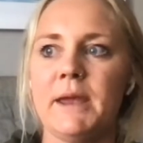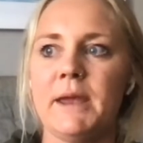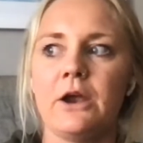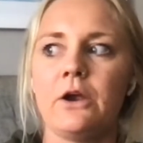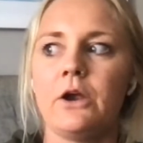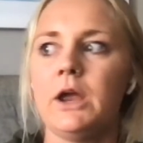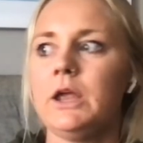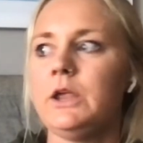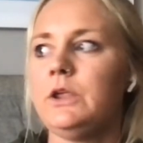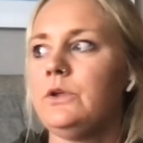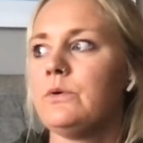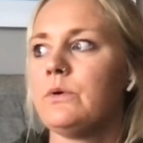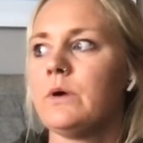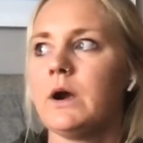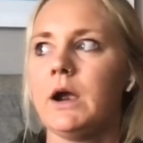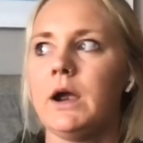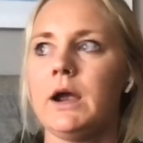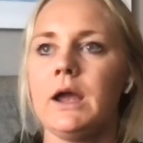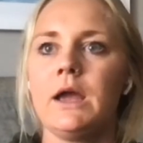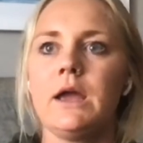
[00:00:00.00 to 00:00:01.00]
parent,
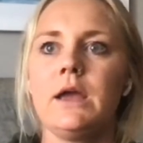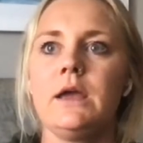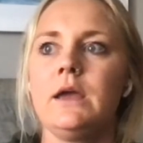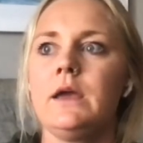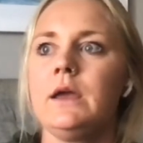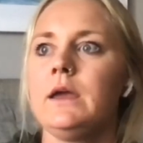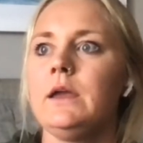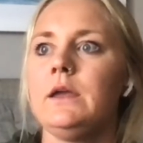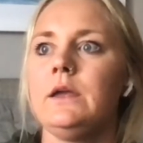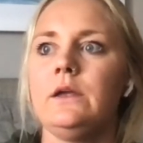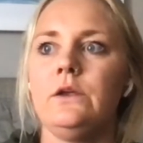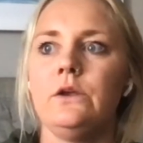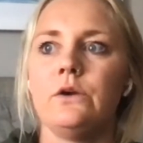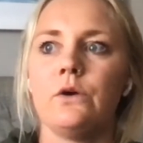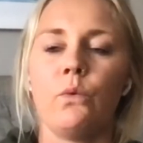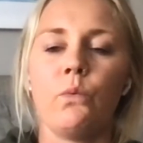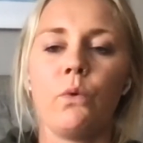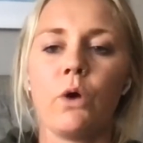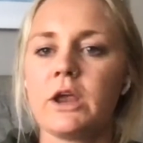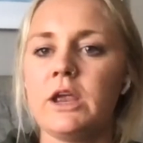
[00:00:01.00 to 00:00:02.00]
you're
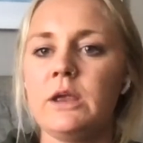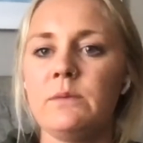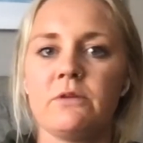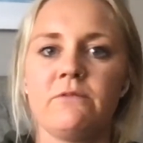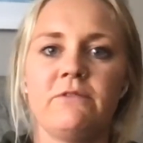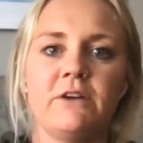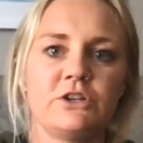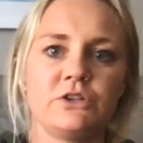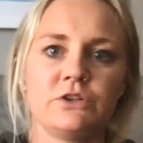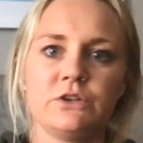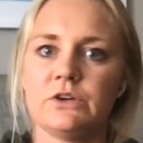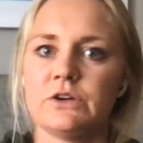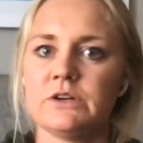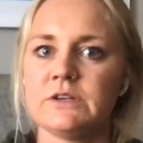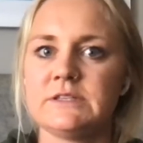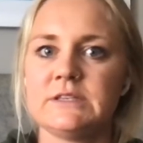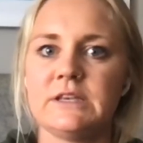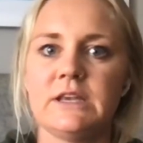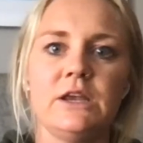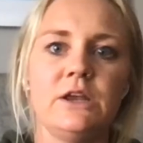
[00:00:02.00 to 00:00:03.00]
a working professional, you're a
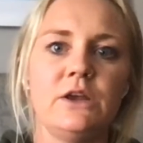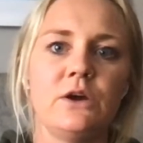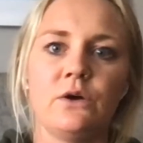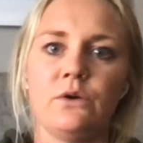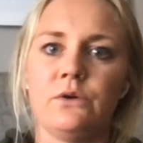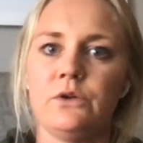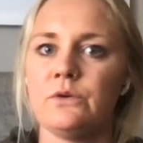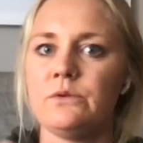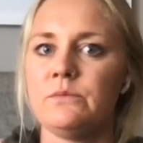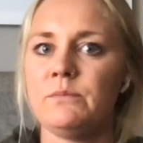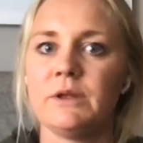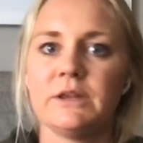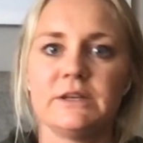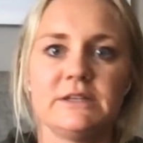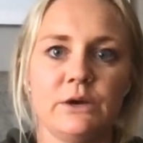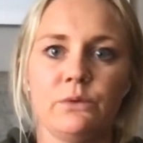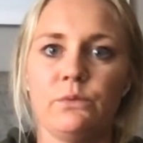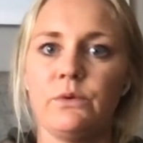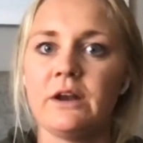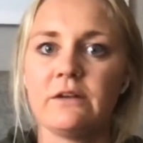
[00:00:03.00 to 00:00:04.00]
CEO, you're in the
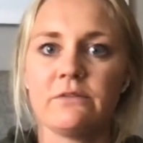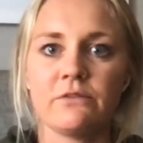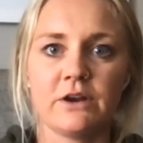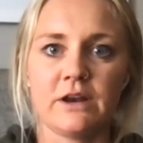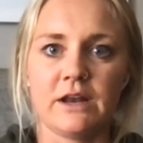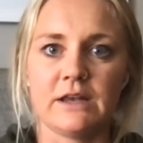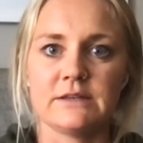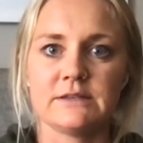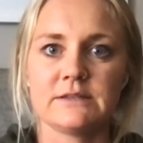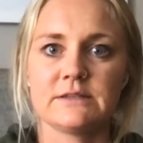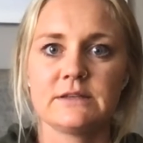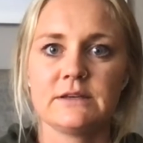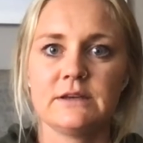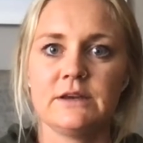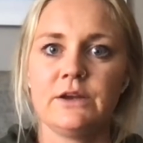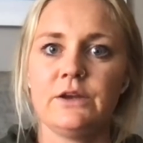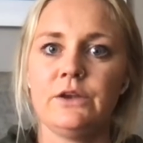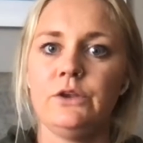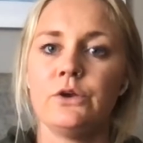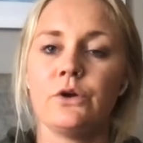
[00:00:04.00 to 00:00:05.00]
military, whatever it is.
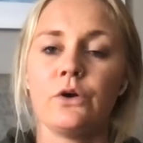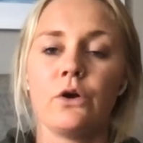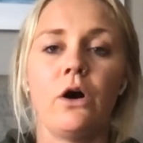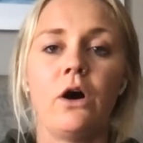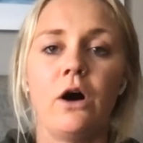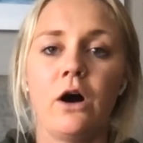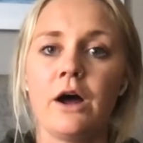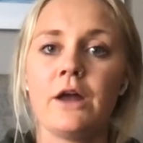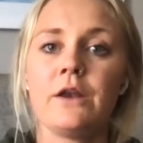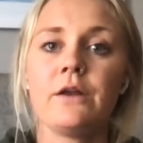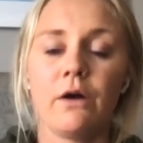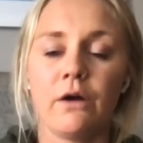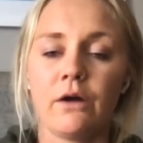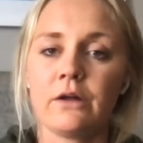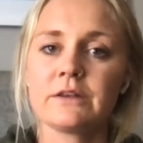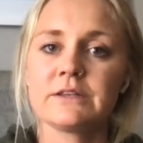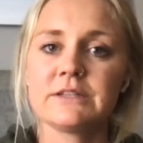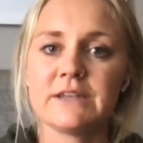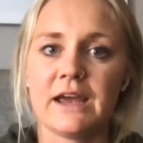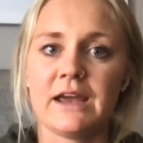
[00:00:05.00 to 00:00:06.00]
you're on
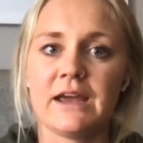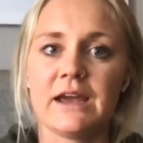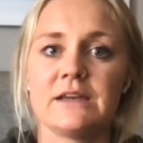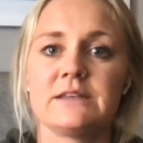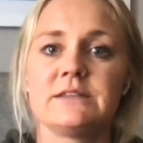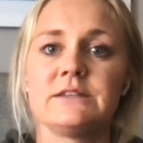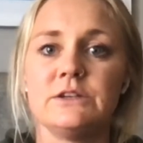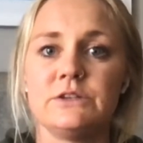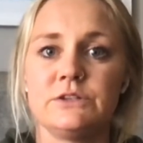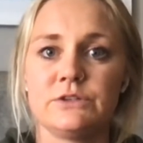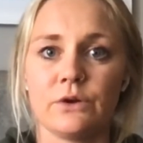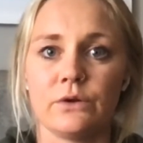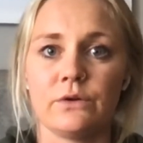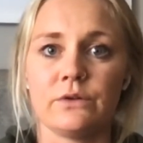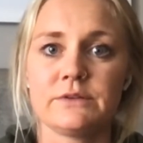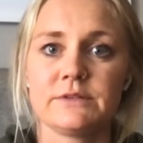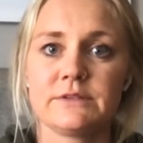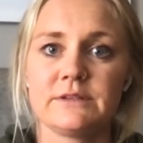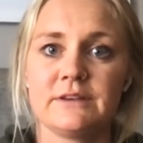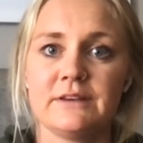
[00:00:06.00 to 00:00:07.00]
all day as an
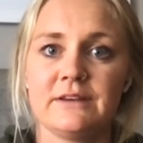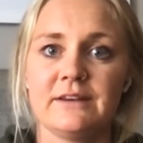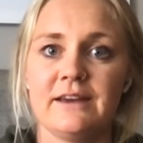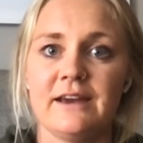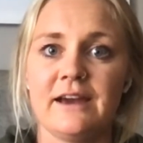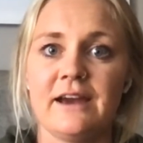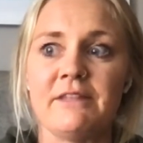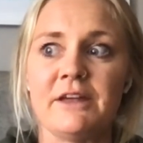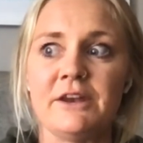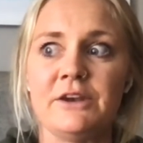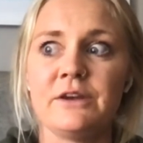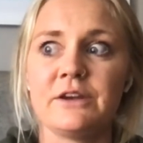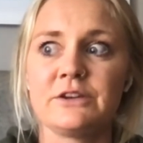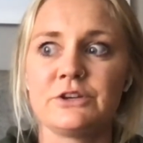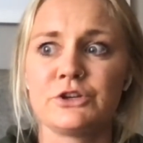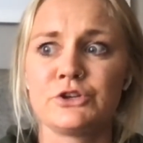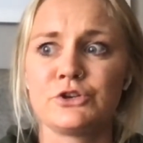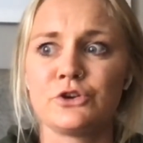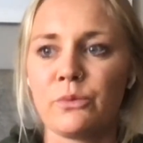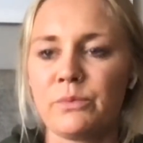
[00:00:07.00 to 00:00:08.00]
adult. And then you get
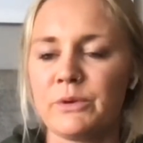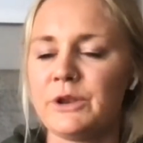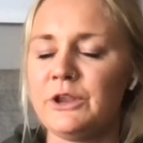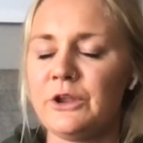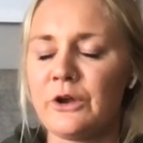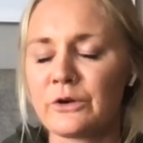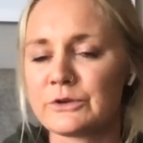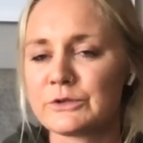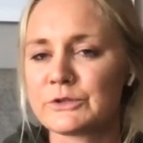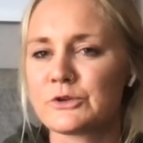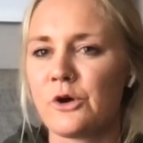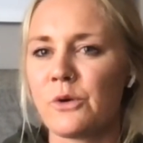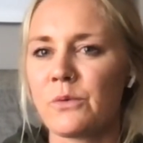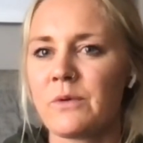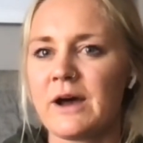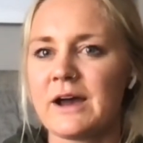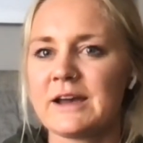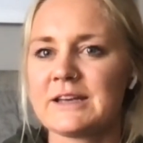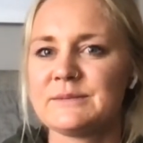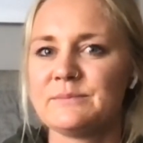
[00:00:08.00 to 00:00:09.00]
to show up in a yoga sculpt
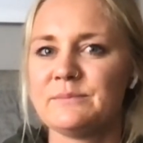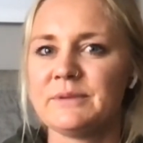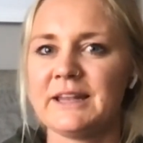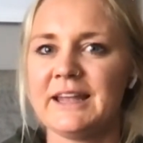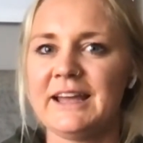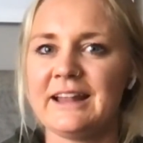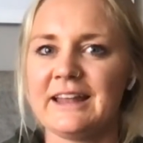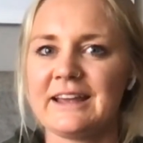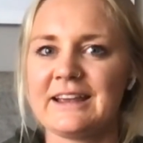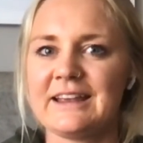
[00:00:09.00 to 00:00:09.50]
class and play